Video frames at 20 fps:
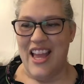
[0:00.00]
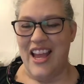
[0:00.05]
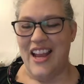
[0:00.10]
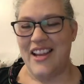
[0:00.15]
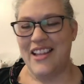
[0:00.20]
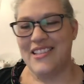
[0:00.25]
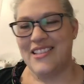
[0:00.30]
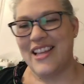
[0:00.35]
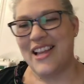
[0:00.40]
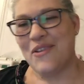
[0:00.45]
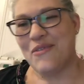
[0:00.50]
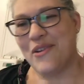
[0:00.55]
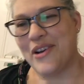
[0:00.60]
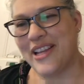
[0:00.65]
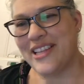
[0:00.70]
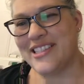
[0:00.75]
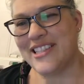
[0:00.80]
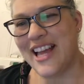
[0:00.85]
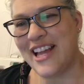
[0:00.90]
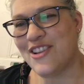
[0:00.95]
And he's like, well,
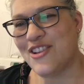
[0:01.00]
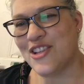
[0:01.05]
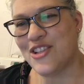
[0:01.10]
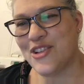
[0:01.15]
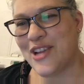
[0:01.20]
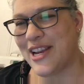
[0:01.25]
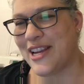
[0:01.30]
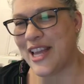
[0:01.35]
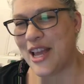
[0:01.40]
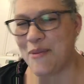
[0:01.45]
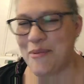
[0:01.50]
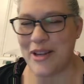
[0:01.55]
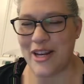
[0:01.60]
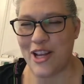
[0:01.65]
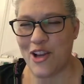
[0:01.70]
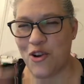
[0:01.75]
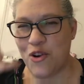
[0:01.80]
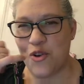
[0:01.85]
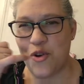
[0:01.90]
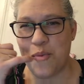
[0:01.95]
he's not just trying to get me to
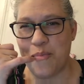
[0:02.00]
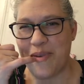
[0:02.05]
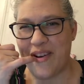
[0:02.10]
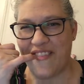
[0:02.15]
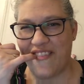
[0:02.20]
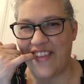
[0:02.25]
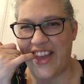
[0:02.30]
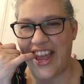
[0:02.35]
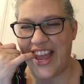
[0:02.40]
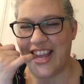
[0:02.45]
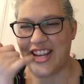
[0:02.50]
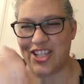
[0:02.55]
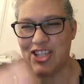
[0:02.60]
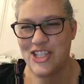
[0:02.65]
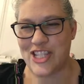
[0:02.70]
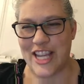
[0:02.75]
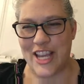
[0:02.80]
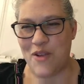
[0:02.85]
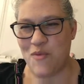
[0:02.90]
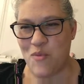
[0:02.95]
go to a buffet and
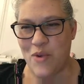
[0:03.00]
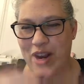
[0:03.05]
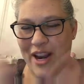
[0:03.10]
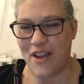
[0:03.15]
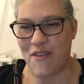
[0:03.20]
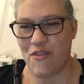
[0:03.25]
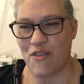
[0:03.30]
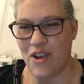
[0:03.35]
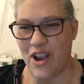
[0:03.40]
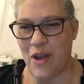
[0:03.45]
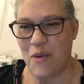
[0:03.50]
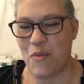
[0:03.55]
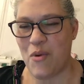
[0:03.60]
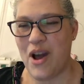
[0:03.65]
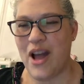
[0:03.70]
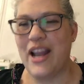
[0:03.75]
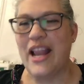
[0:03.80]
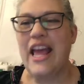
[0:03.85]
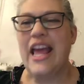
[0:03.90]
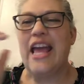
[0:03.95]
just eat whatever I
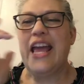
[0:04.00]
want.